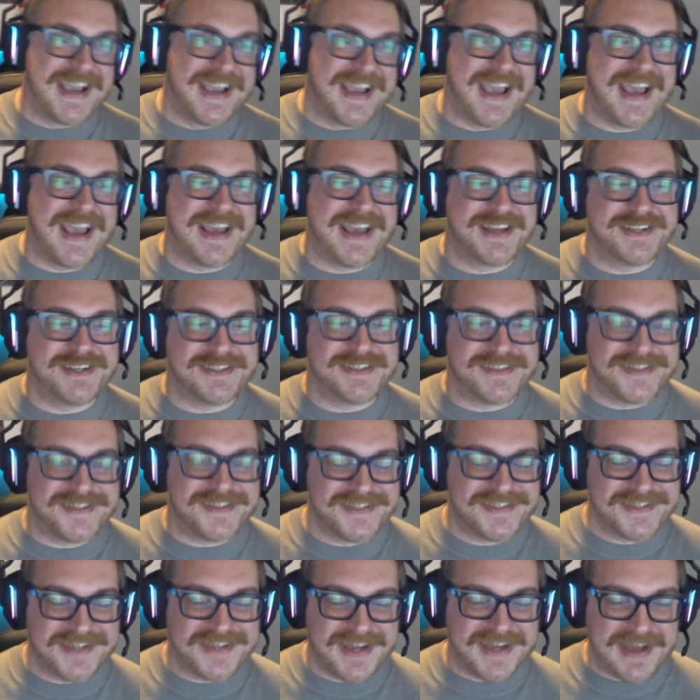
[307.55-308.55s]
And
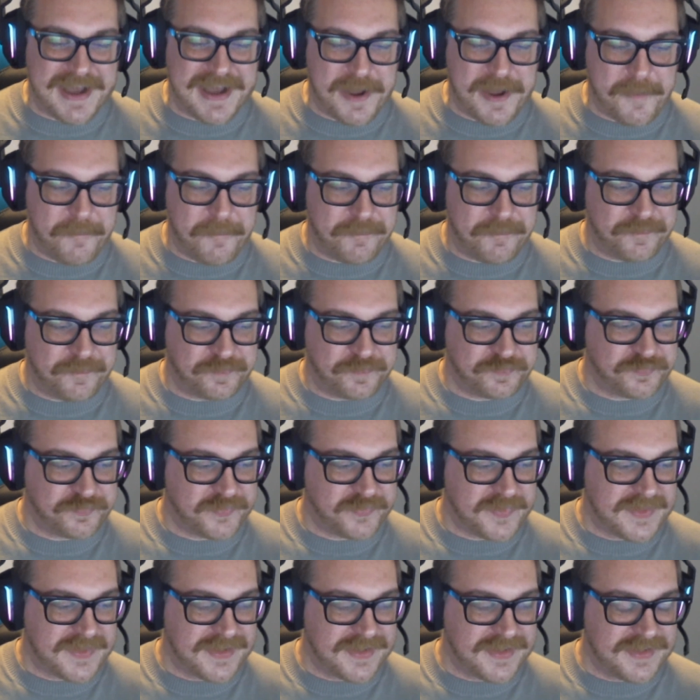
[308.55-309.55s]

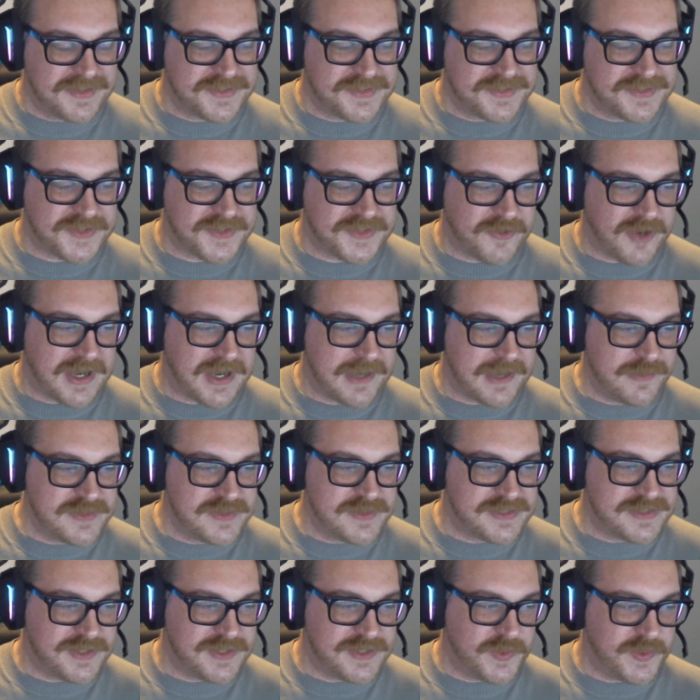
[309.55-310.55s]
so I
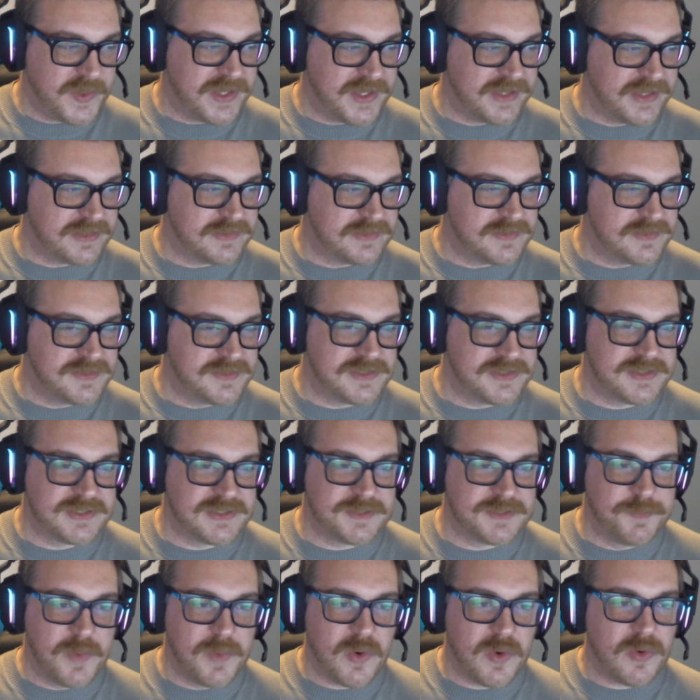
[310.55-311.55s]
was doing
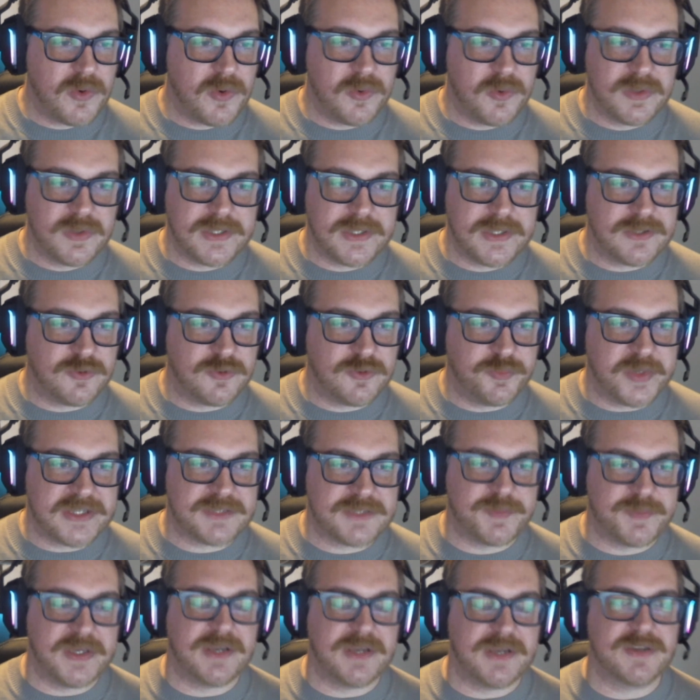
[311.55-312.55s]
small little
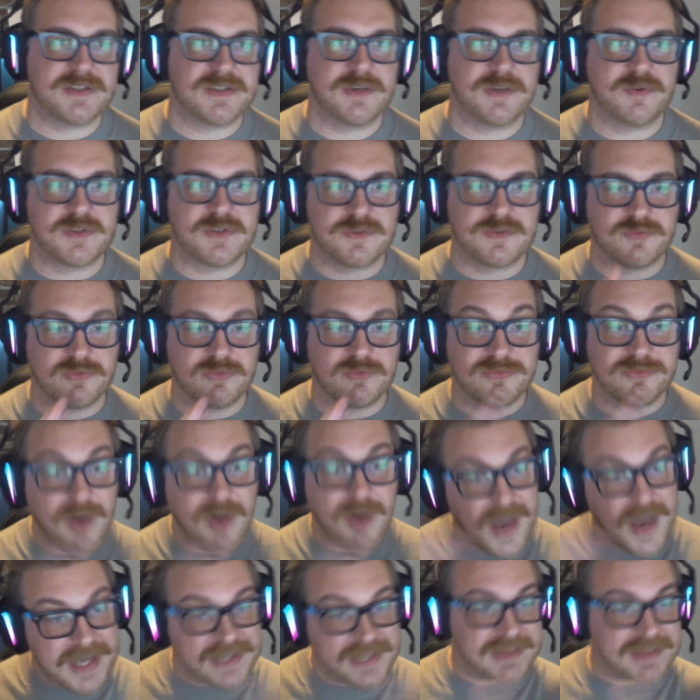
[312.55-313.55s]
bits because it was
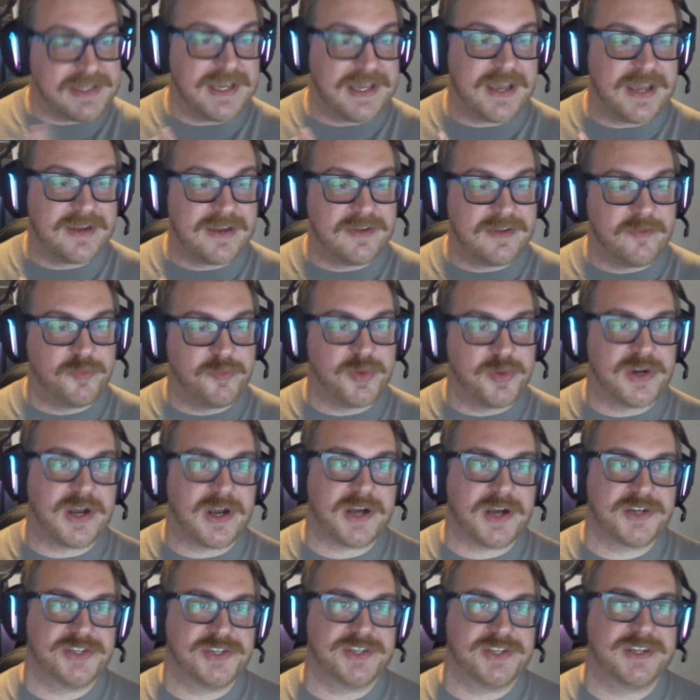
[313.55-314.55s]
right at the end of
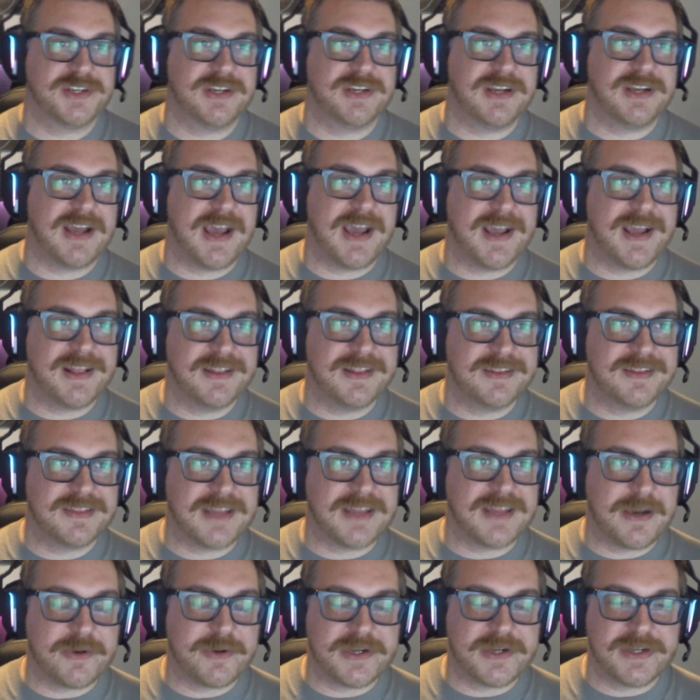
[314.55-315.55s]
production, and
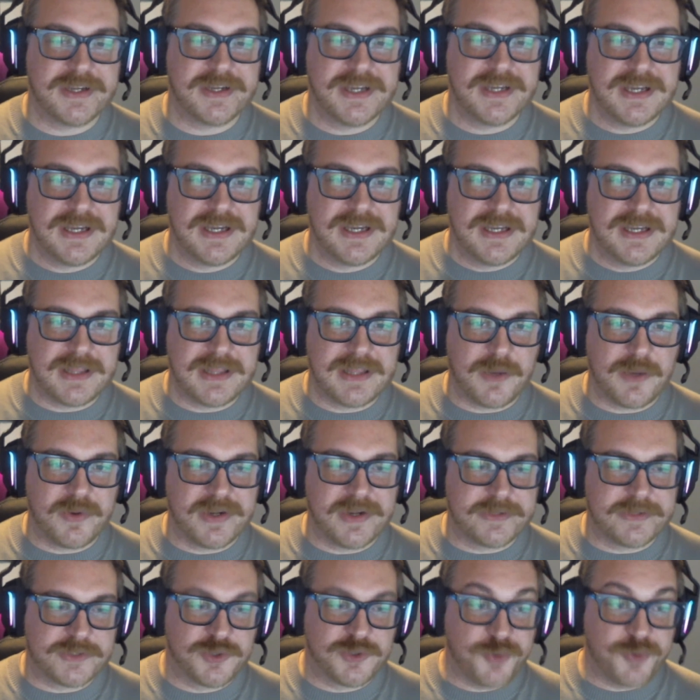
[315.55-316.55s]
they were
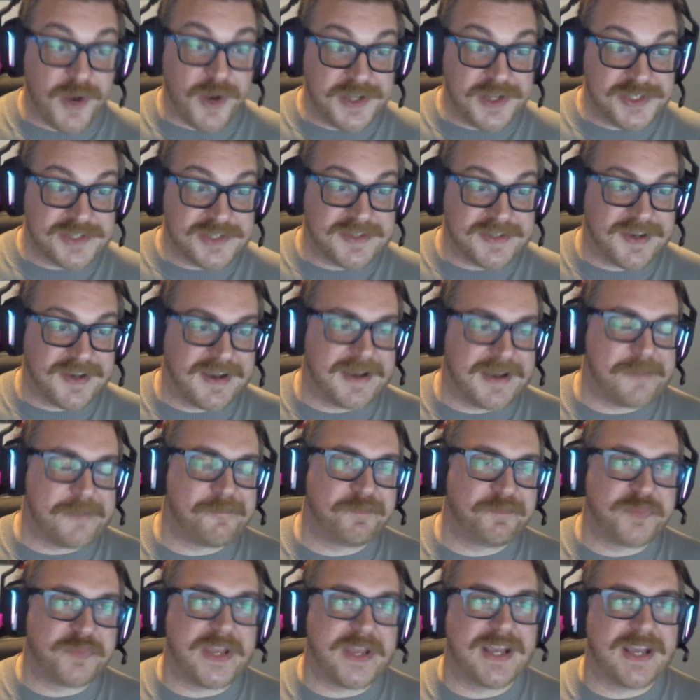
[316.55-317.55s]
in crunch
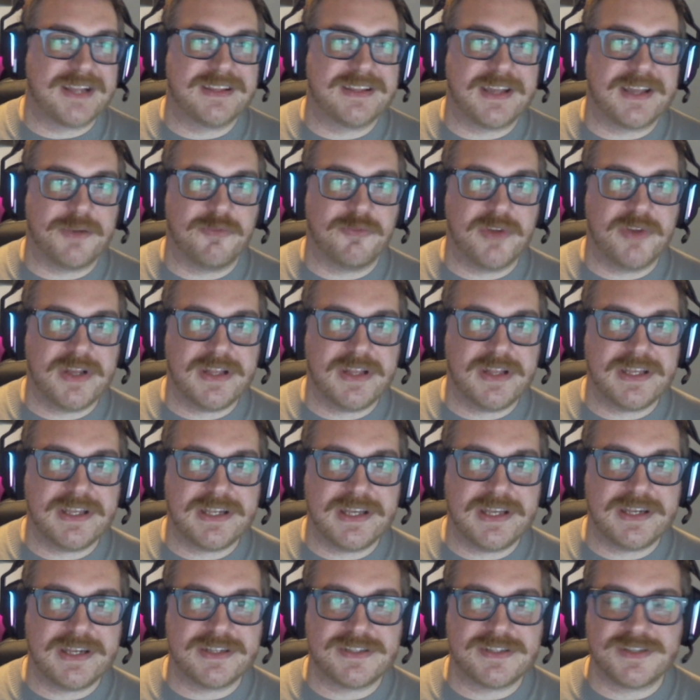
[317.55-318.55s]
time, and they really
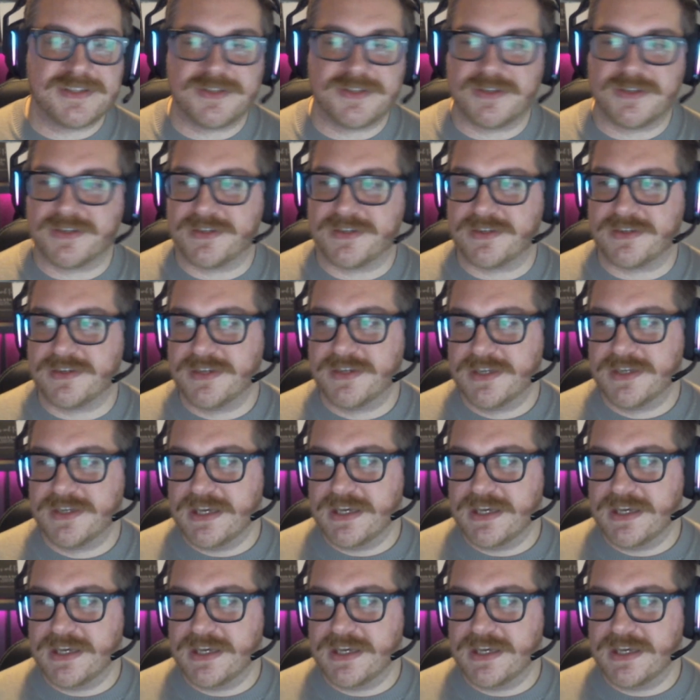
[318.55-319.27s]
needed to